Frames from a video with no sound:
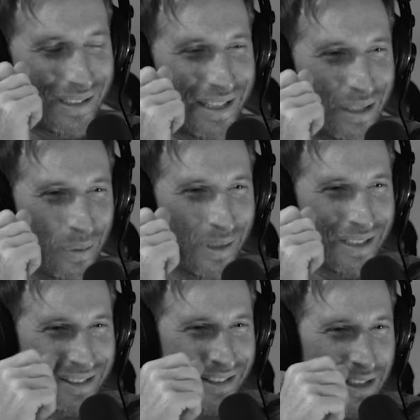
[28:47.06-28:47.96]
it later when
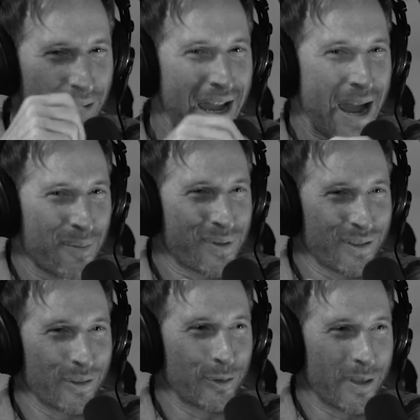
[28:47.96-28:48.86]
it's gonna
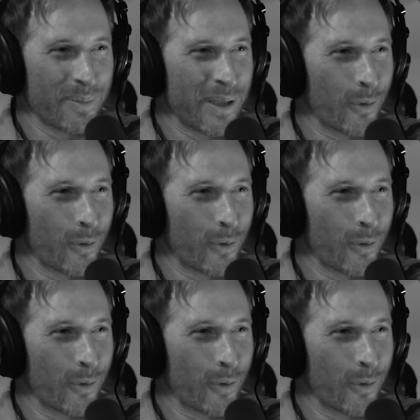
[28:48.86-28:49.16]
absolutely be